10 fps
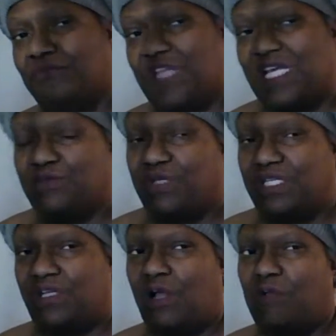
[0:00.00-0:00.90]
That's what
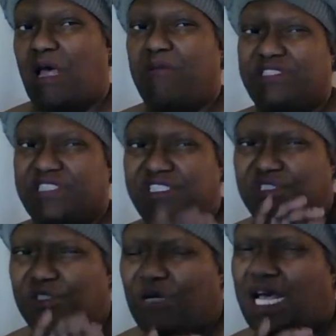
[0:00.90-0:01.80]
it's all about. But see, you
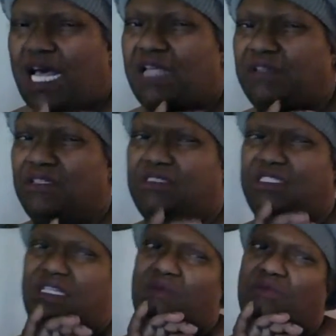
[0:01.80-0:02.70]
know how
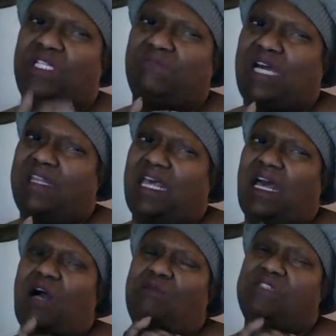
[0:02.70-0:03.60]
the reason why that
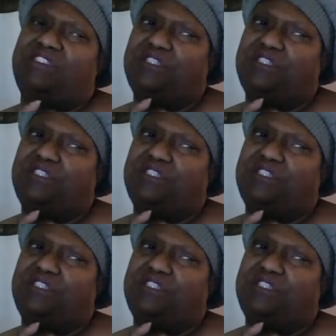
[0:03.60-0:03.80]
I always